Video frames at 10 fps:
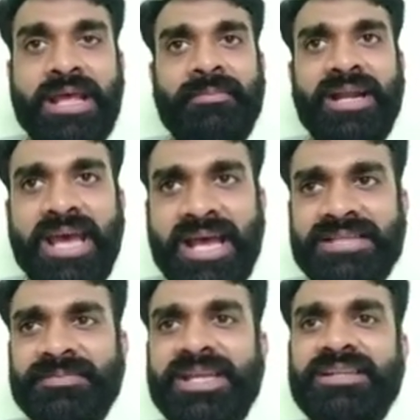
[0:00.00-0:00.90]
But
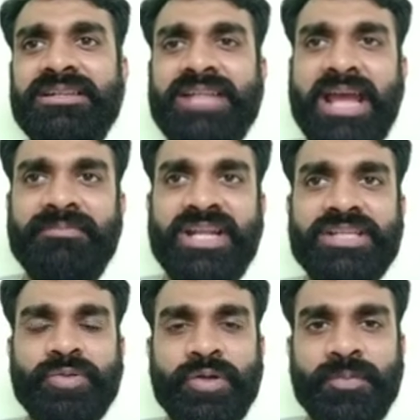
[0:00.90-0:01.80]
as being the time that
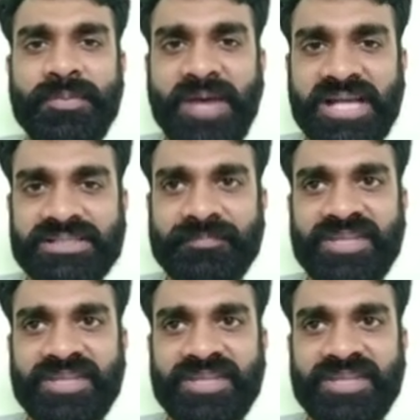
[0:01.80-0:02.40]
is going to be passed,